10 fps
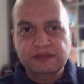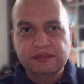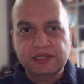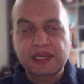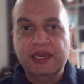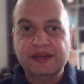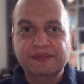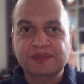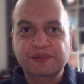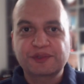again.
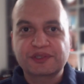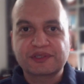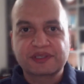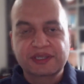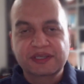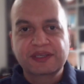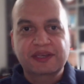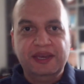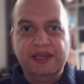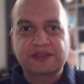He was
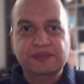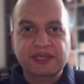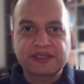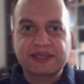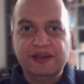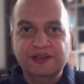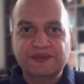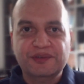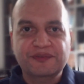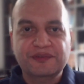had to be exiled
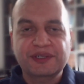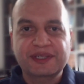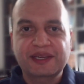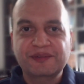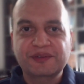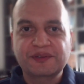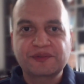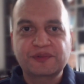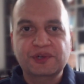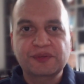for a time during the
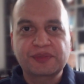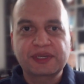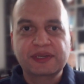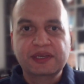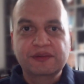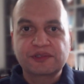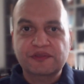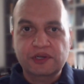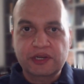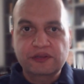war, but was
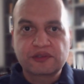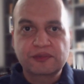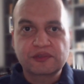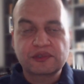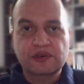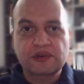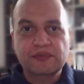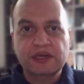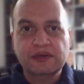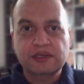very close to Monsignor
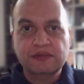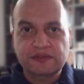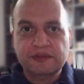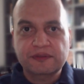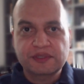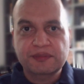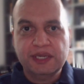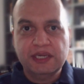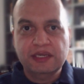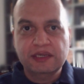Romero. He was from
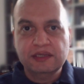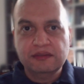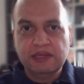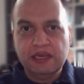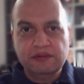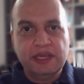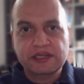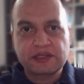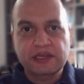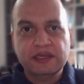Spain, now
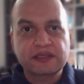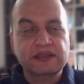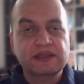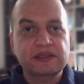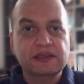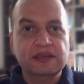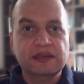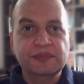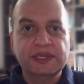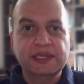nationalized
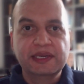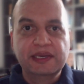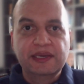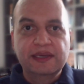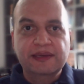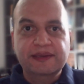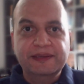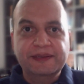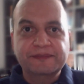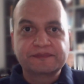here, but
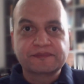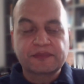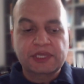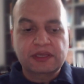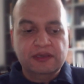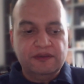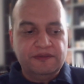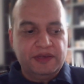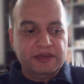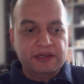um,
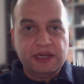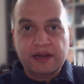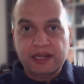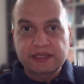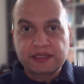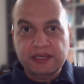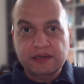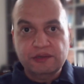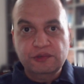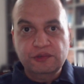Father Carranza,
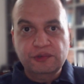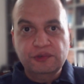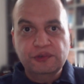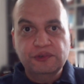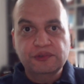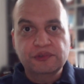who